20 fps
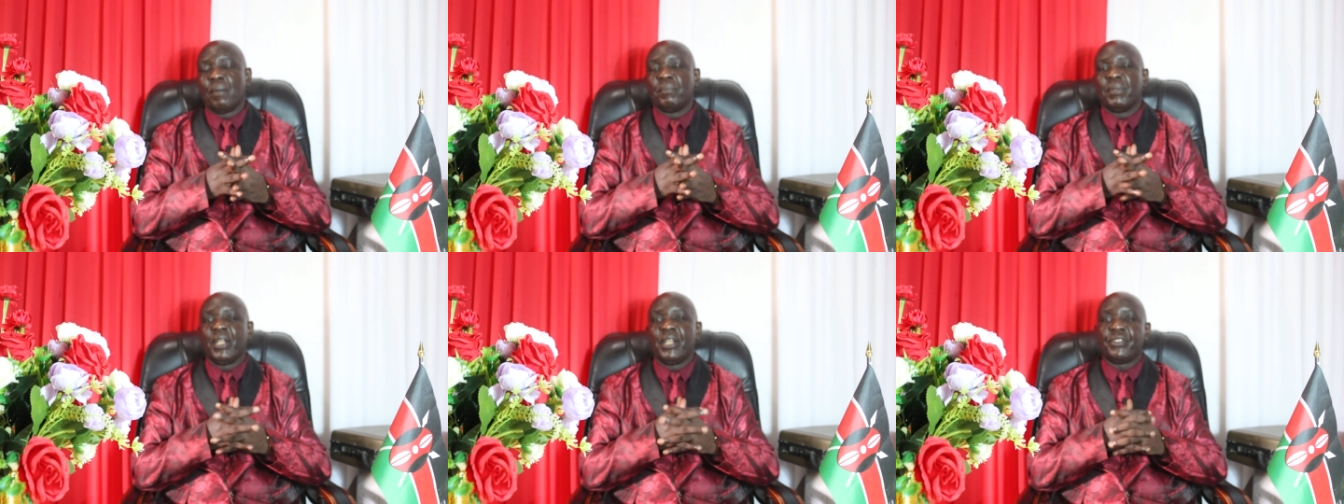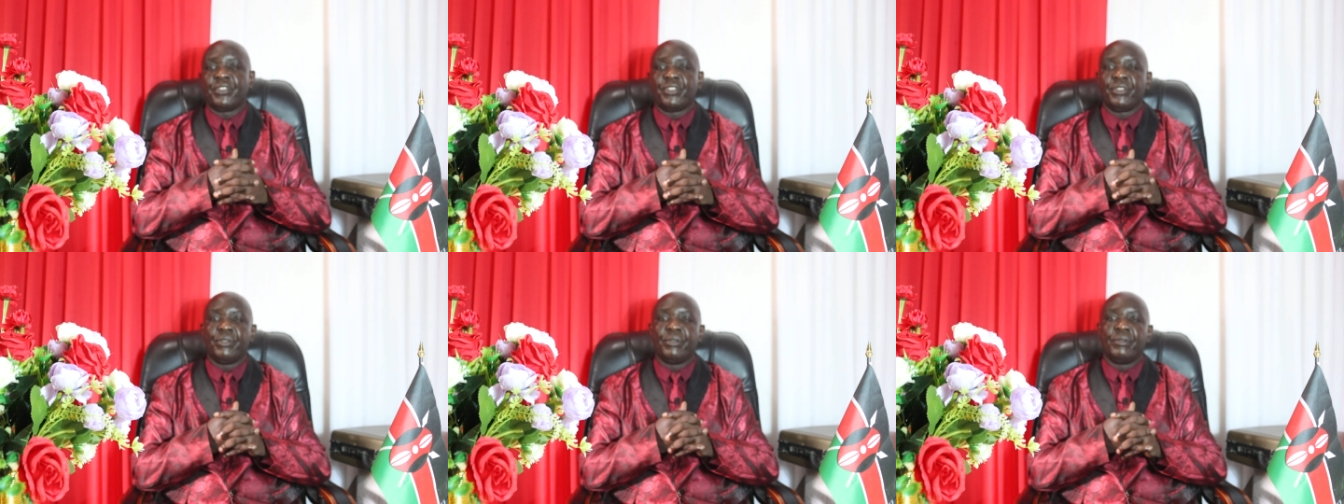and
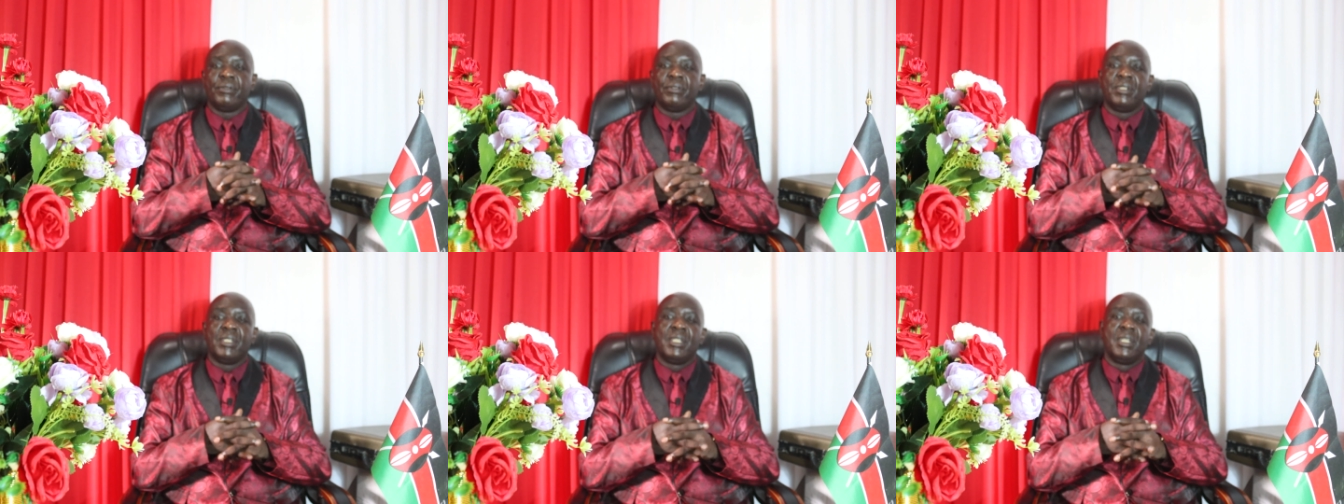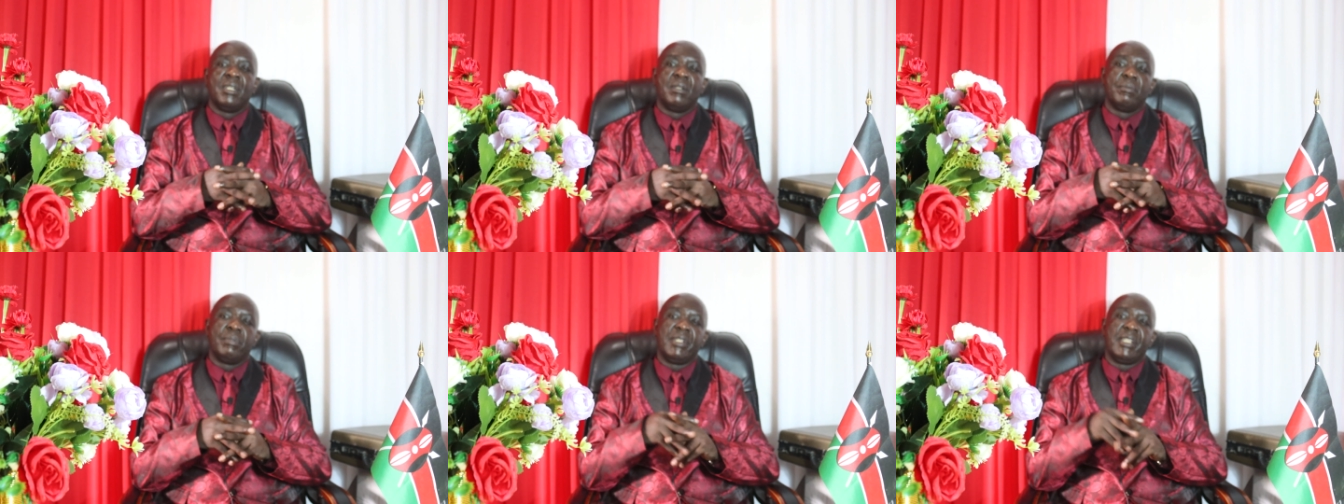bless you.
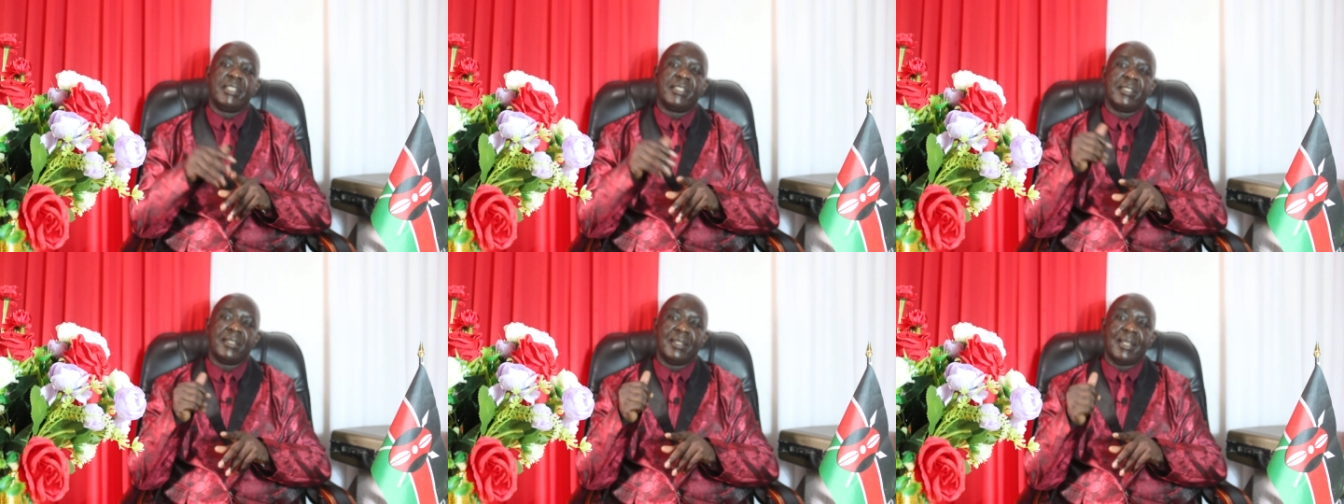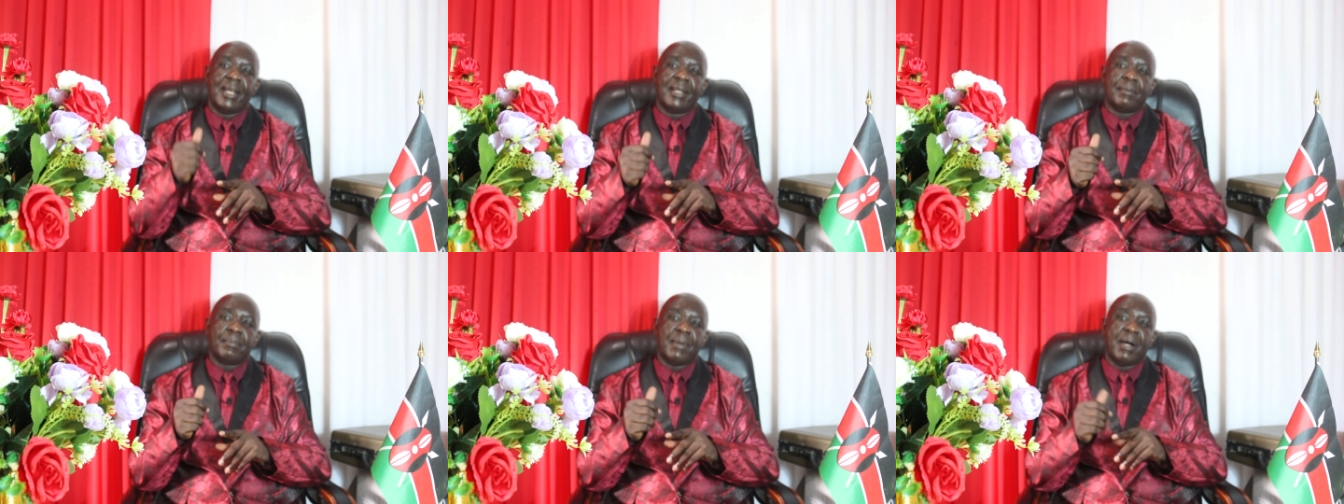Please
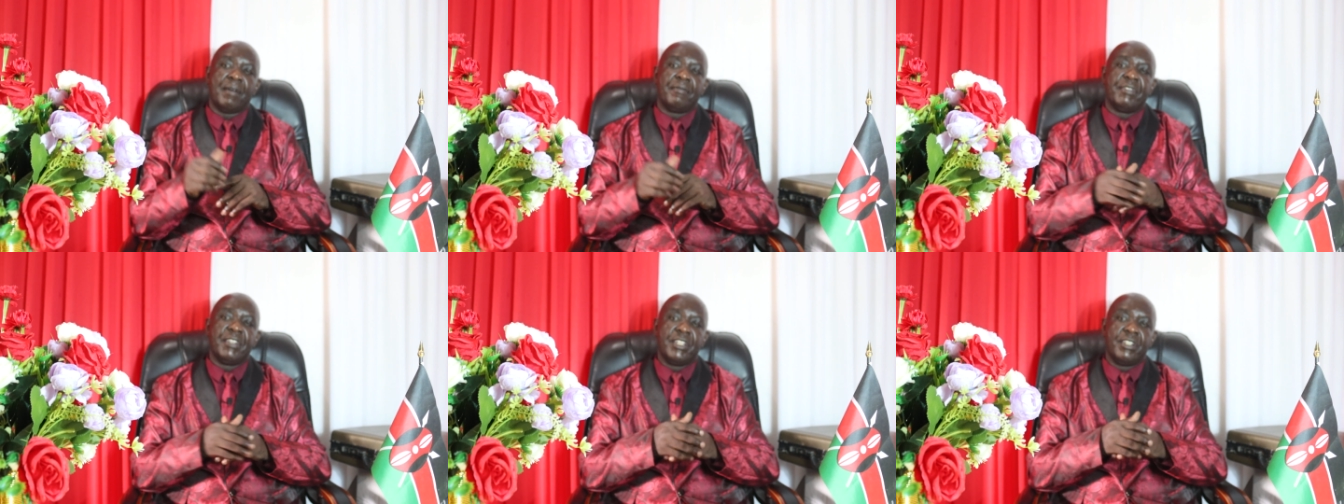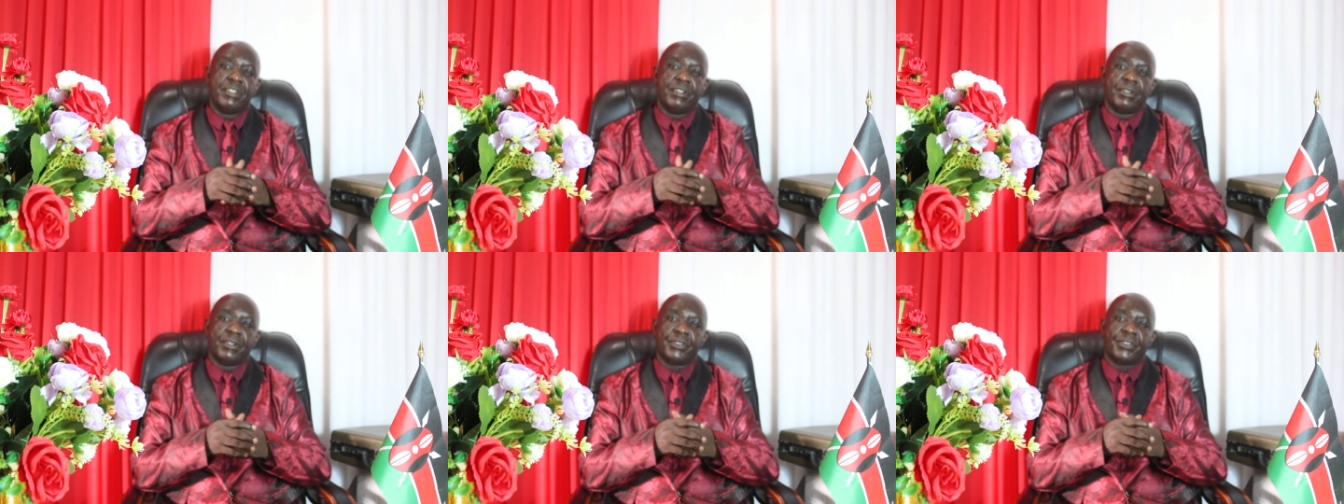like my
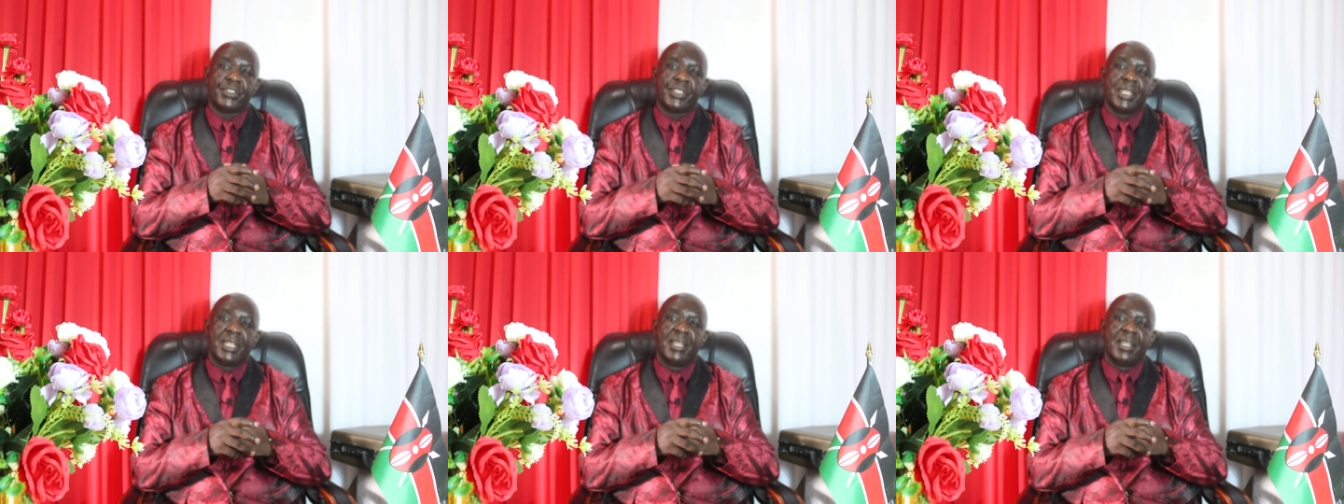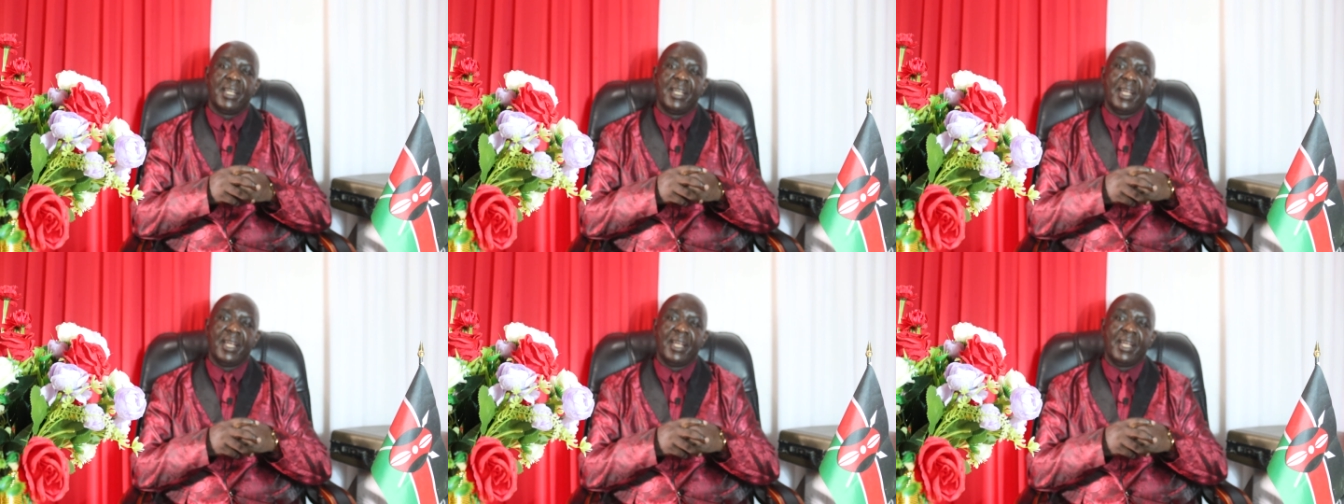videos